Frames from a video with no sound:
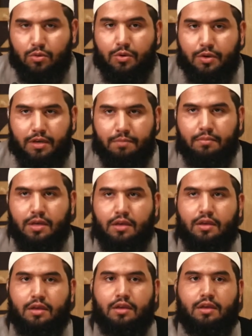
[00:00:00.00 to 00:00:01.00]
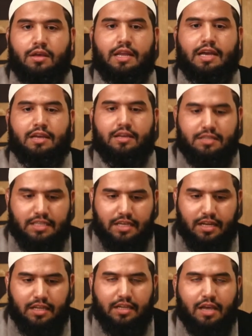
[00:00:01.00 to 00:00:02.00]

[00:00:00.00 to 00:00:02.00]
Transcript: Uh, even if they have not reported